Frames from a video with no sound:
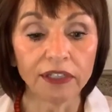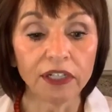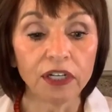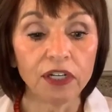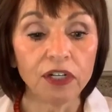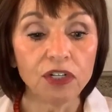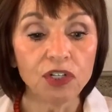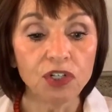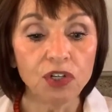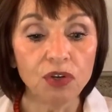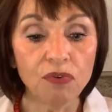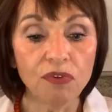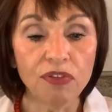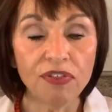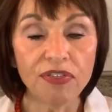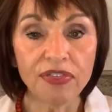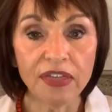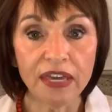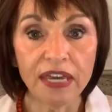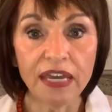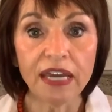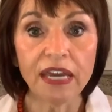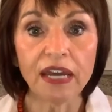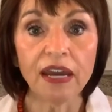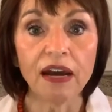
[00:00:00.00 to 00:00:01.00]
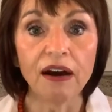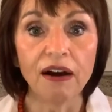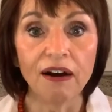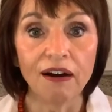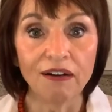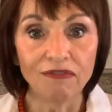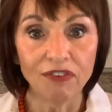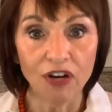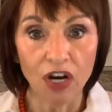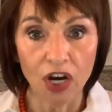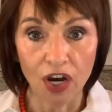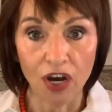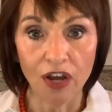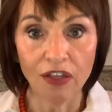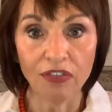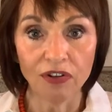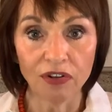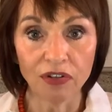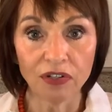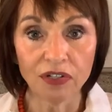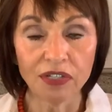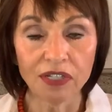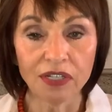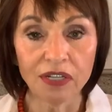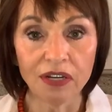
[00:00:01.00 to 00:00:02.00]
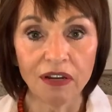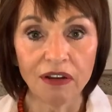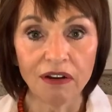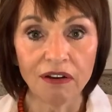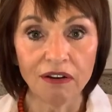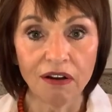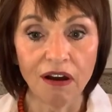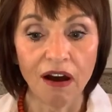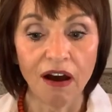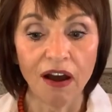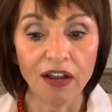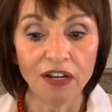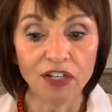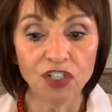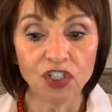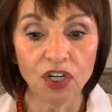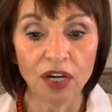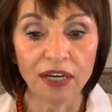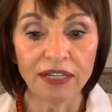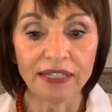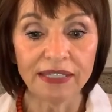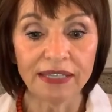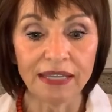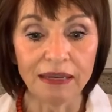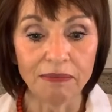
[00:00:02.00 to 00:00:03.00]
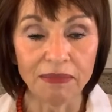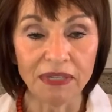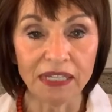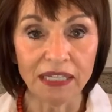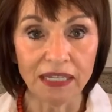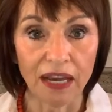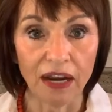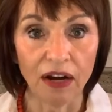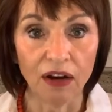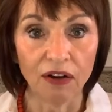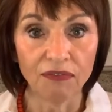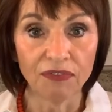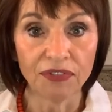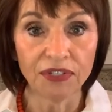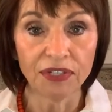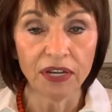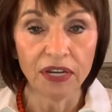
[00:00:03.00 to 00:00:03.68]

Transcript: to think of others, not just themselves.